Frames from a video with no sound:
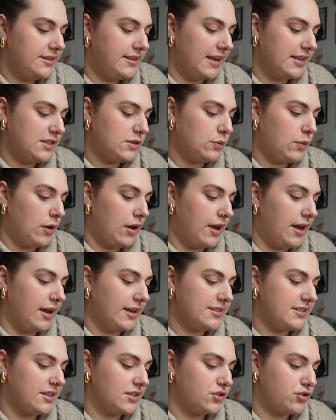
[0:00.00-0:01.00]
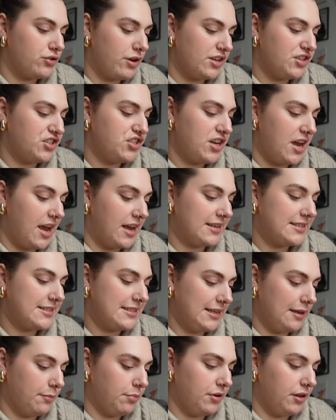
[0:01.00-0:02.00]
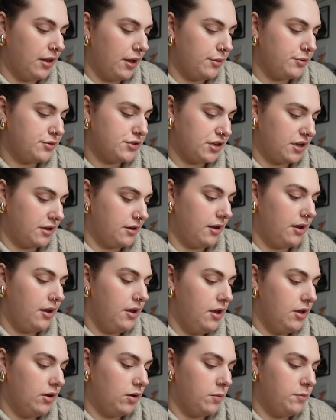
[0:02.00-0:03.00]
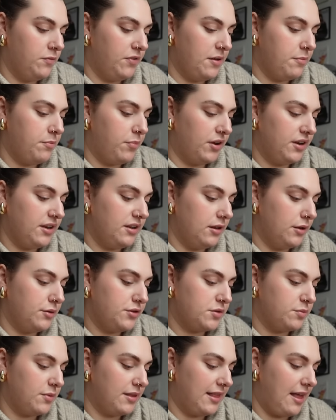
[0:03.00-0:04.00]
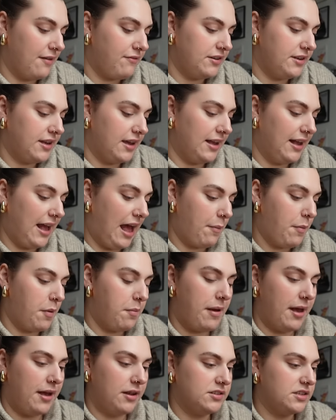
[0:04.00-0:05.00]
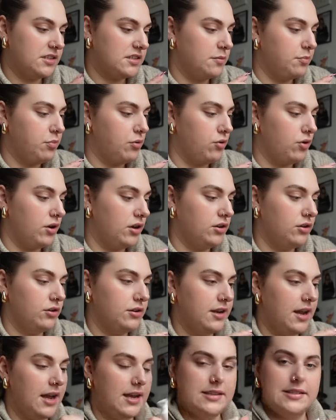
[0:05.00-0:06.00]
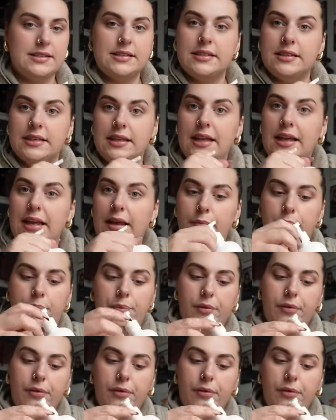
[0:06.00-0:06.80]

This Works Stress Check Sleep Lotion. Comforting body lotion with lavender and chamomile to support a good night's sleep.